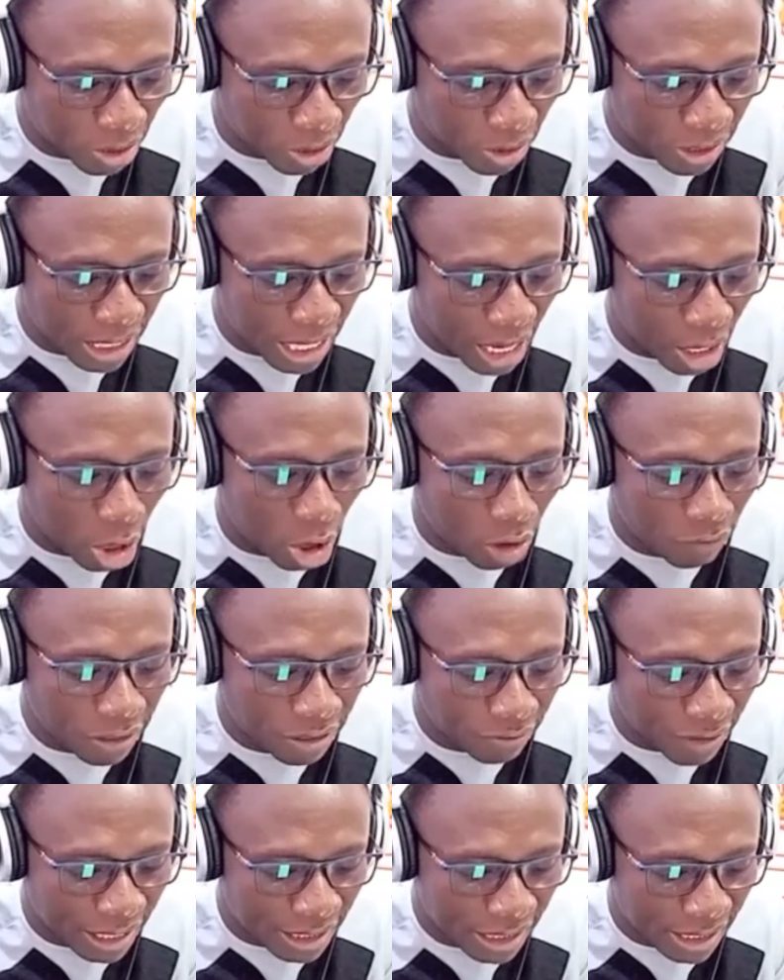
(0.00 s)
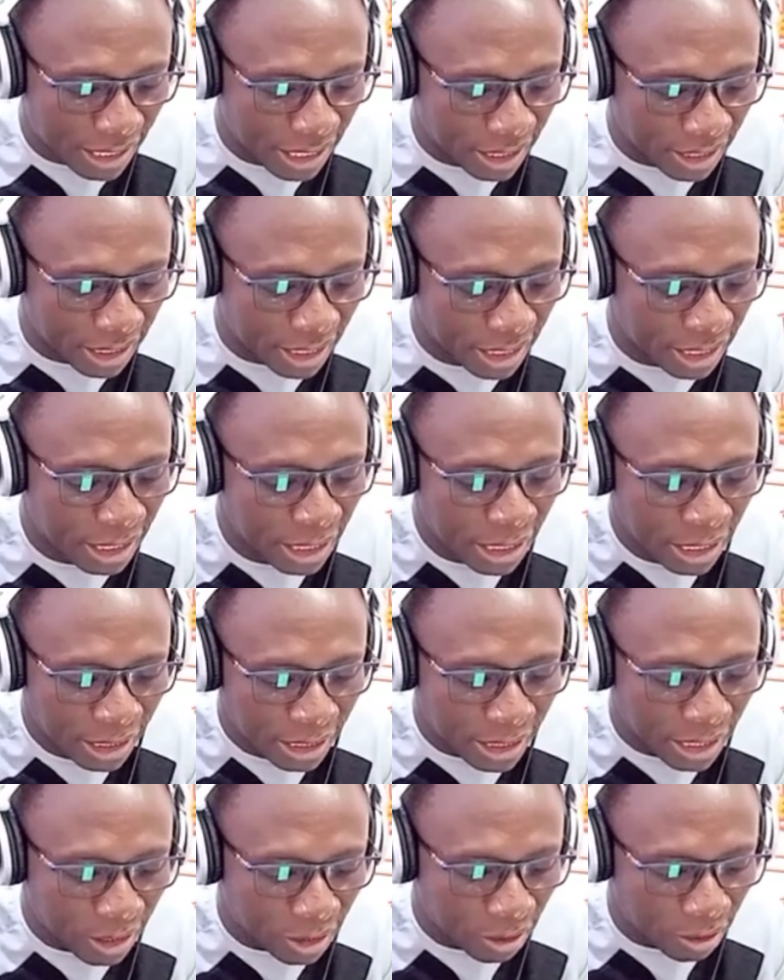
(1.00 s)
on their COVID vaccination
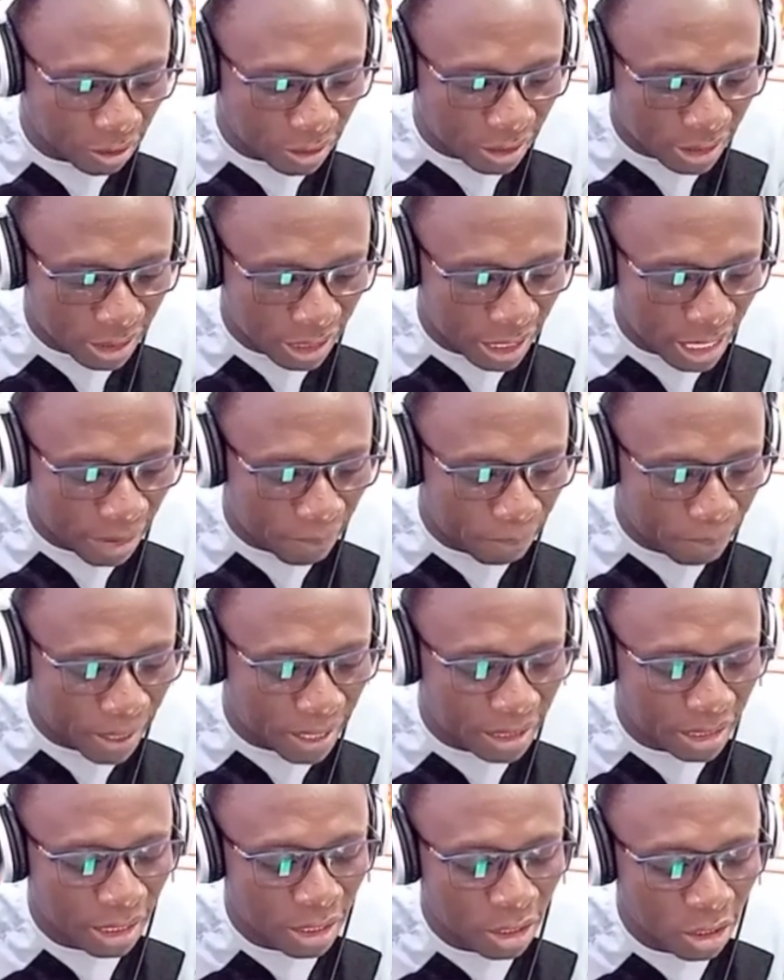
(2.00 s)
status in a bid